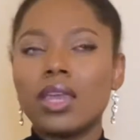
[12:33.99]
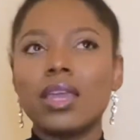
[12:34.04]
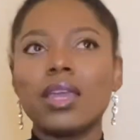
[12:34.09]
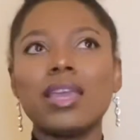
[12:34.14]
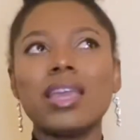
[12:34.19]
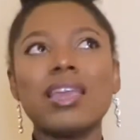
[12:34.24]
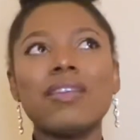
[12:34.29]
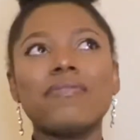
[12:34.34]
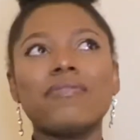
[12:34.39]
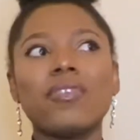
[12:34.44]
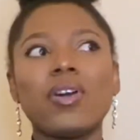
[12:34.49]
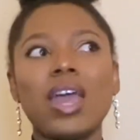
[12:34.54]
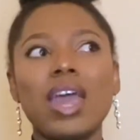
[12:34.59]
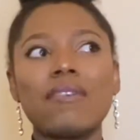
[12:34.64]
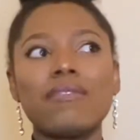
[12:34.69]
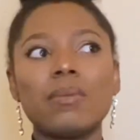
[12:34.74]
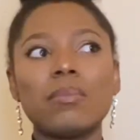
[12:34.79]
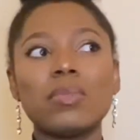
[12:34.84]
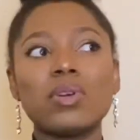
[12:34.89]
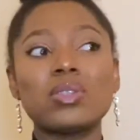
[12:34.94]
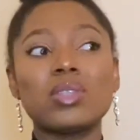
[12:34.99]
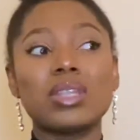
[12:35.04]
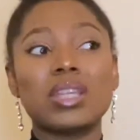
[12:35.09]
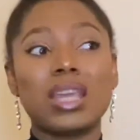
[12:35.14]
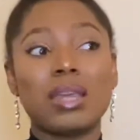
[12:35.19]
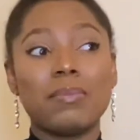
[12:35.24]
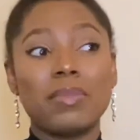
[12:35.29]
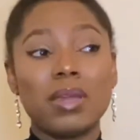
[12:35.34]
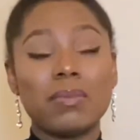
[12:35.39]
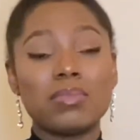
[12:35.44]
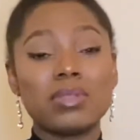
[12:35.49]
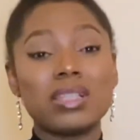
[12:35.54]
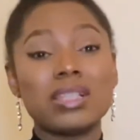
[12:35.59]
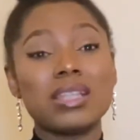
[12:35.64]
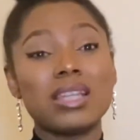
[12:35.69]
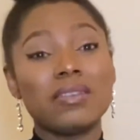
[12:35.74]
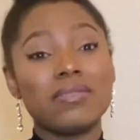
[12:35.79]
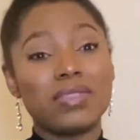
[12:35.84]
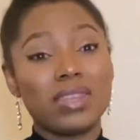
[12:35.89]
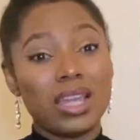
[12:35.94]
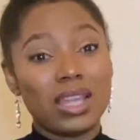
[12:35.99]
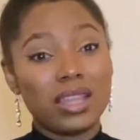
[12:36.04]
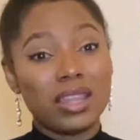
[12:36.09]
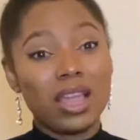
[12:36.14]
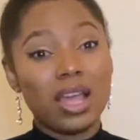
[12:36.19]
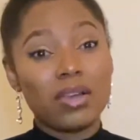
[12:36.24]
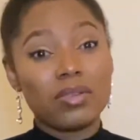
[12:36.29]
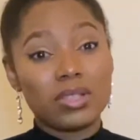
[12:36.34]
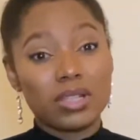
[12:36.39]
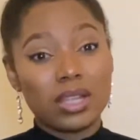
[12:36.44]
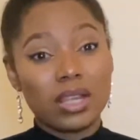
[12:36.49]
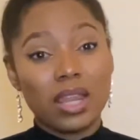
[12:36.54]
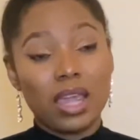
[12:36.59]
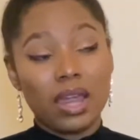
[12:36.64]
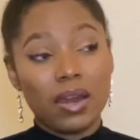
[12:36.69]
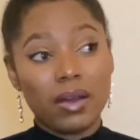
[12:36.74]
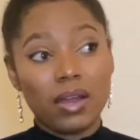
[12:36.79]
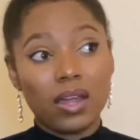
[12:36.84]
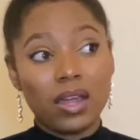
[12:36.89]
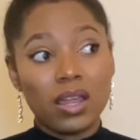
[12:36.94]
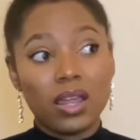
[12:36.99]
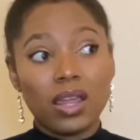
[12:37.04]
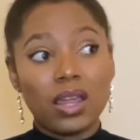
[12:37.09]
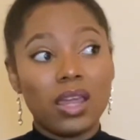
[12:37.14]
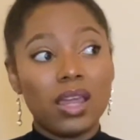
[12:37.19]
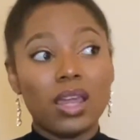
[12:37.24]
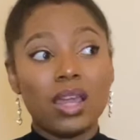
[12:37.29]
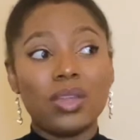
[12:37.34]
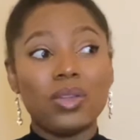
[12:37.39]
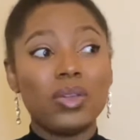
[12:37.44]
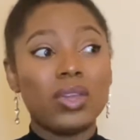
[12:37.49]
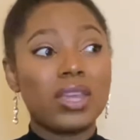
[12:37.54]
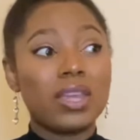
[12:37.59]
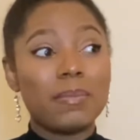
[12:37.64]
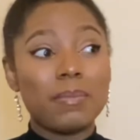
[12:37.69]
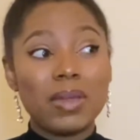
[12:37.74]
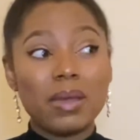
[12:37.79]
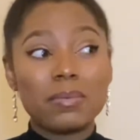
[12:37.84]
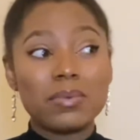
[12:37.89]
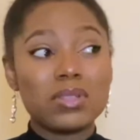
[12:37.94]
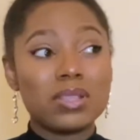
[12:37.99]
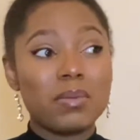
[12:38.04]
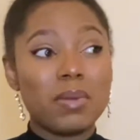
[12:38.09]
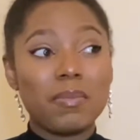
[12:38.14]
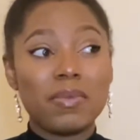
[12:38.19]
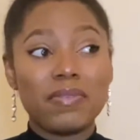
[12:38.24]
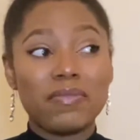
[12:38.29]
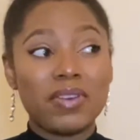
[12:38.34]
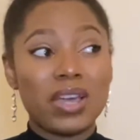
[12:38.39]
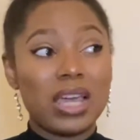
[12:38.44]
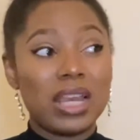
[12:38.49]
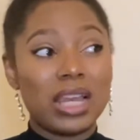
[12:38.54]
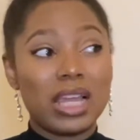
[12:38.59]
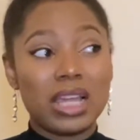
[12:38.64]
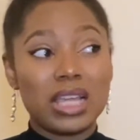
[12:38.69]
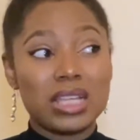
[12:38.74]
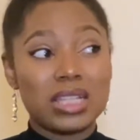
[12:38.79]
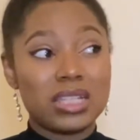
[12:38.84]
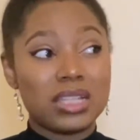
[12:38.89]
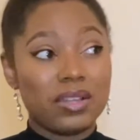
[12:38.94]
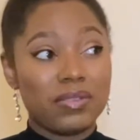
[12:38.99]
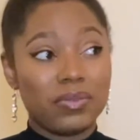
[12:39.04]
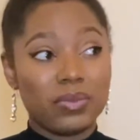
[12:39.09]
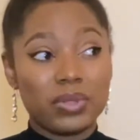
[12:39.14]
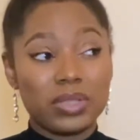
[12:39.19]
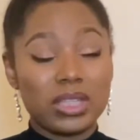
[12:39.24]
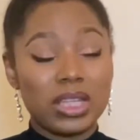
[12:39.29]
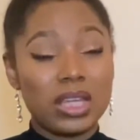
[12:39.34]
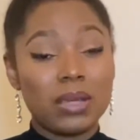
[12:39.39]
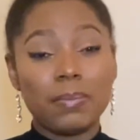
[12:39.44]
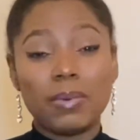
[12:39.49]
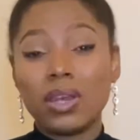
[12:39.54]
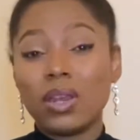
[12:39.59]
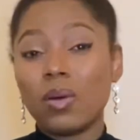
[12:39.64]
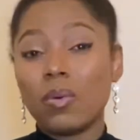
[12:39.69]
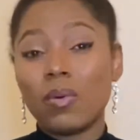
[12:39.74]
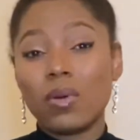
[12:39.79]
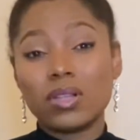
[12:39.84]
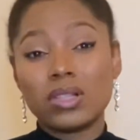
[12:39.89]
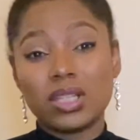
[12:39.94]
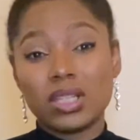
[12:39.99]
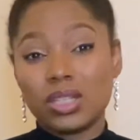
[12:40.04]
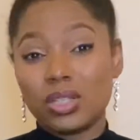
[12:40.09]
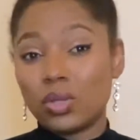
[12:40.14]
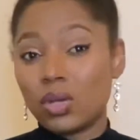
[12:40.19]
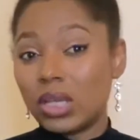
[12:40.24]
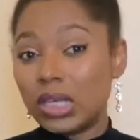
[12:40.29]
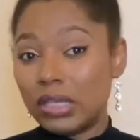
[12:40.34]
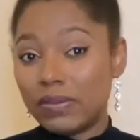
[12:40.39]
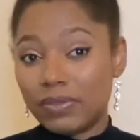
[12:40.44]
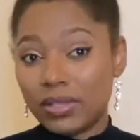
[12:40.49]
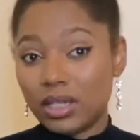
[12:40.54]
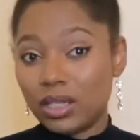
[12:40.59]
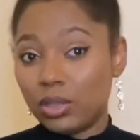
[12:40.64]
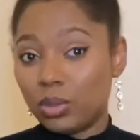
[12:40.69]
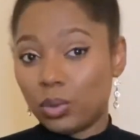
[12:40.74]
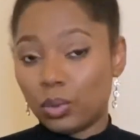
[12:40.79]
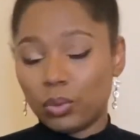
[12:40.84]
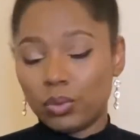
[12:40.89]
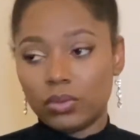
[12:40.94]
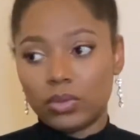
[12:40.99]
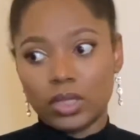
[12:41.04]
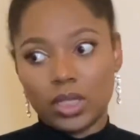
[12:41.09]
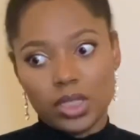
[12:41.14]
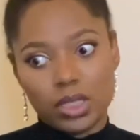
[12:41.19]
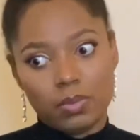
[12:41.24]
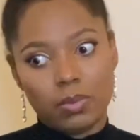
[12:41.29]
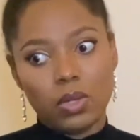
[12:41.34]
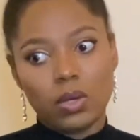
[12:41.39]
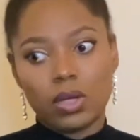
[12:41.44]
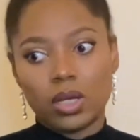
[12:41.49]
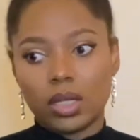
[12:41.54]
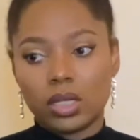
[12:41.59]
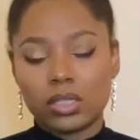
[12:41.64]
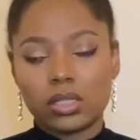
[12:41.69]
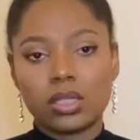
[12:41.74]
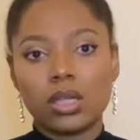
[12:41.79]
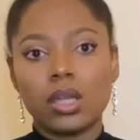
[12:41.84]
If for every month you can be able to save 10,000 naira, you can be able to maybe find like a self-contained, depending on what city you're living in though, let's be honest.